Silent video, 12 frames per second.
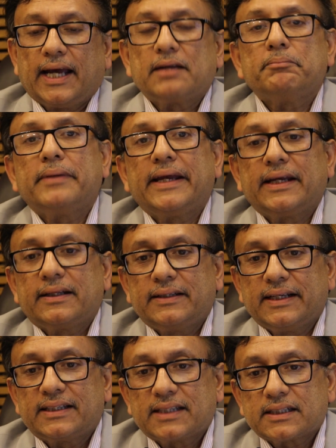and make
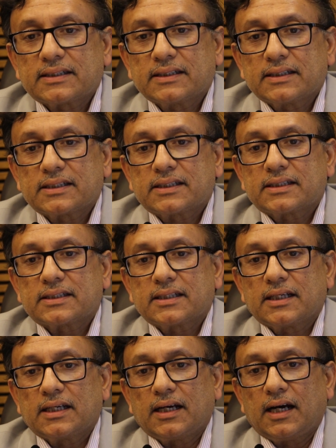these sessions
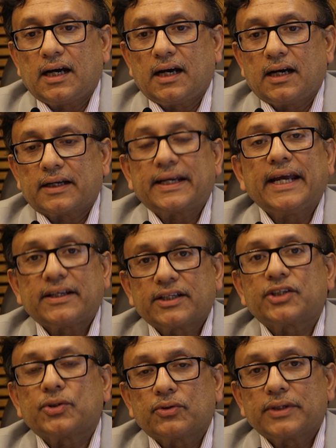cater
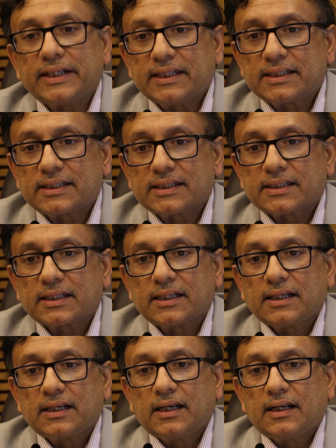to your needs.
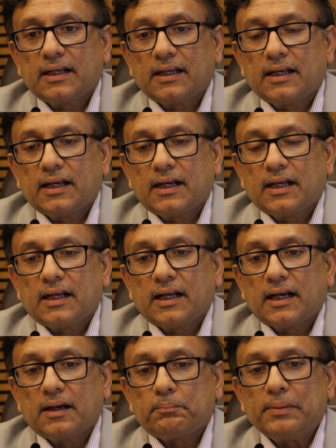
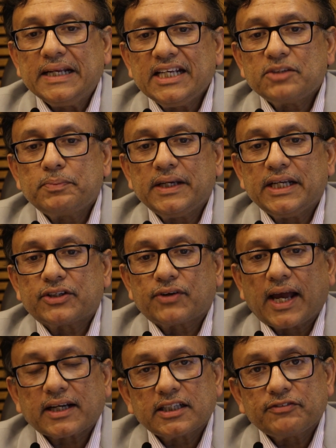Please be
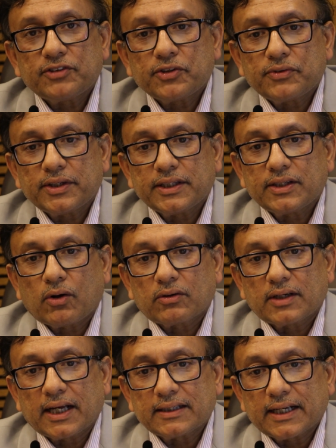interactive during the
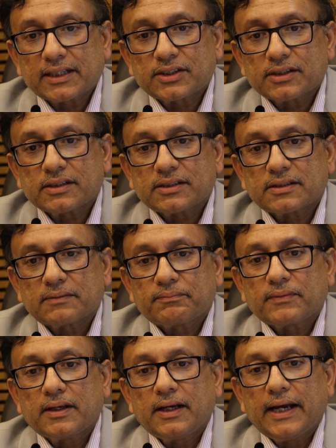online lectures.
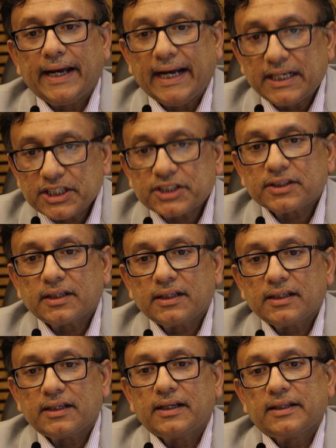
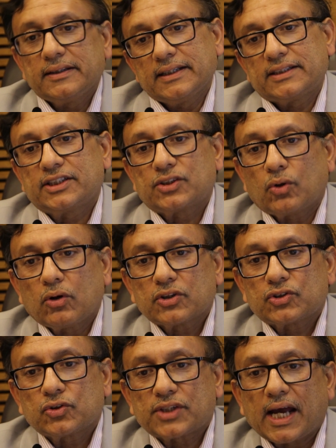Additionally, this is
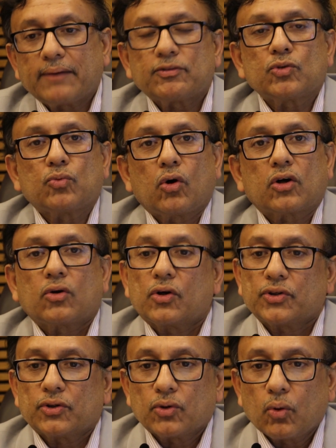also time to work on
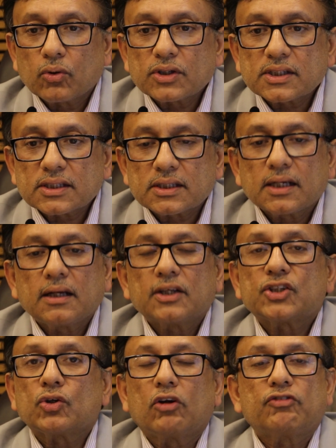your notes,
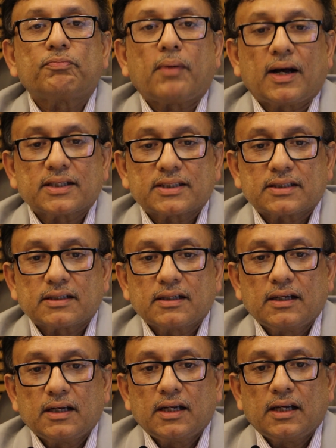solve past
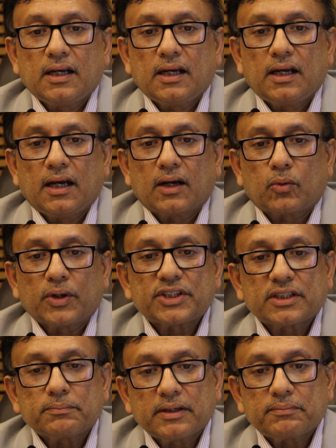
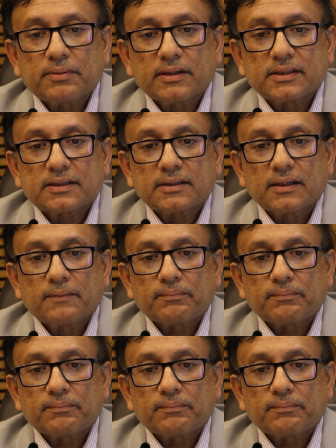question papers